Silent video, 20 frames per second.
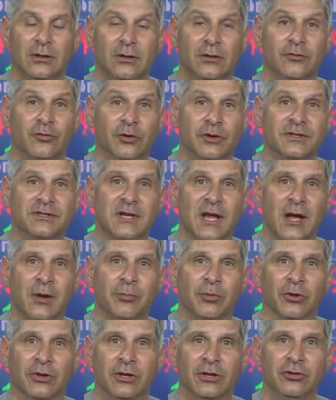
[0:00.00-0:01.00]
For
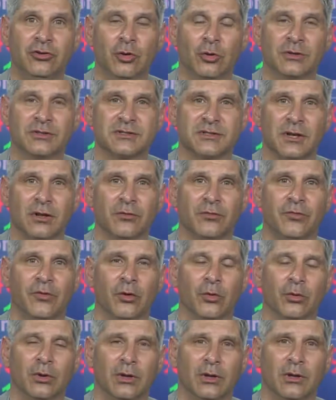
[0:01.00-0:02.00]
example, in your cell
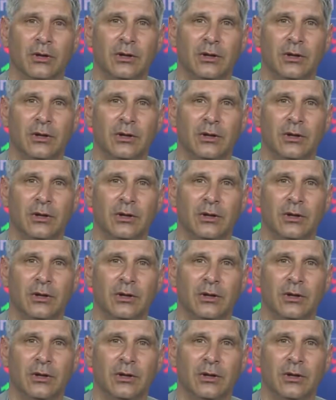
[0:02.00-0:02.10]
phone,